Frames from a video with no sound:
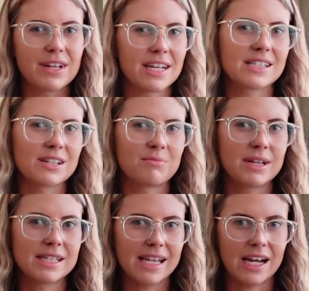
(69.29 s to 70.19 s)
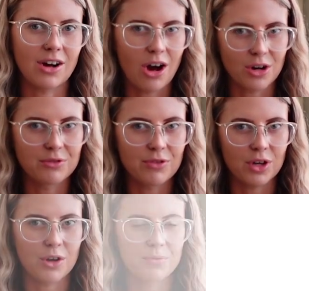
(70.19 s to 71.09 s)
veganism is getting hard for
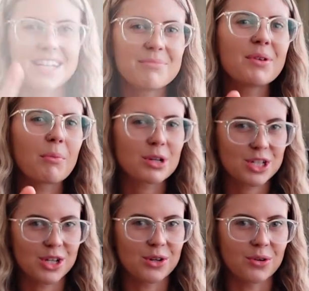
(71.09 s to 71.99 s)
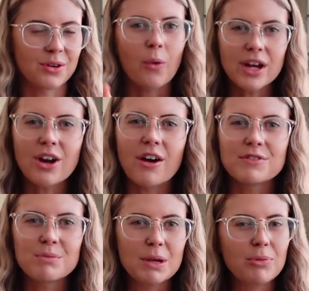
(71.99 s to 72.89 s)
you. Tip number two, quite
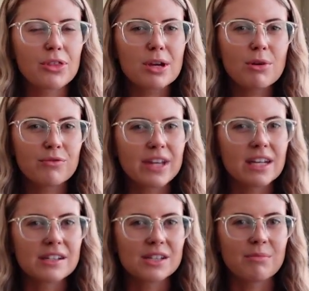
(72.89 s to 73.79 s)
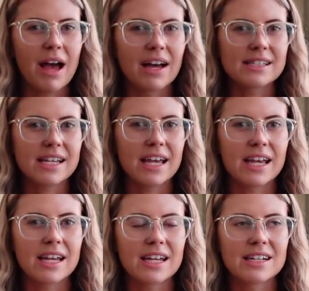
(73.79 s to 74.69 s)
often people think about veganism as
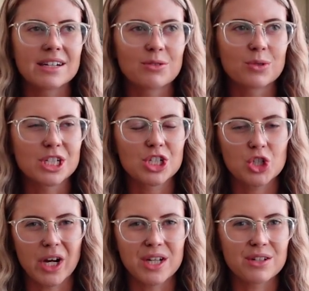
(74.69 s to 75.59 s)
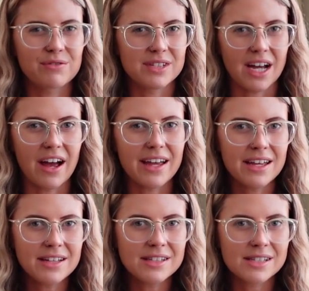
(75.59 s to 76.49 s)
a restrictive
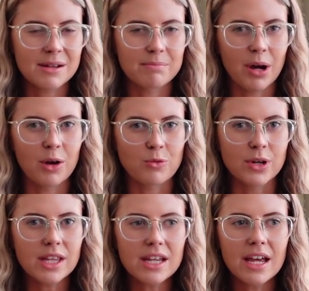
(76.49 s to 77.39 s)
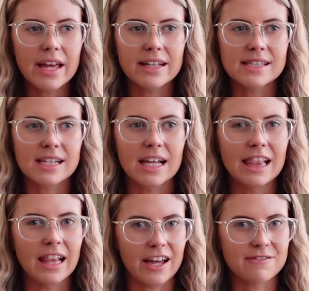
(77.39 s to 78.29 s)
diet, but really it's a
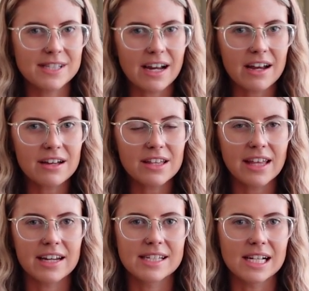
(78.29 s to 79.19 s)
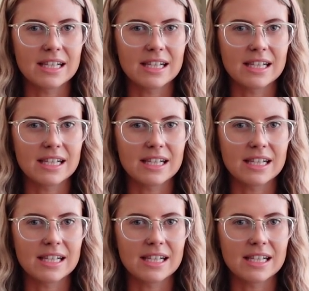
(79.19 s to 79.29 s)
lifestyle that is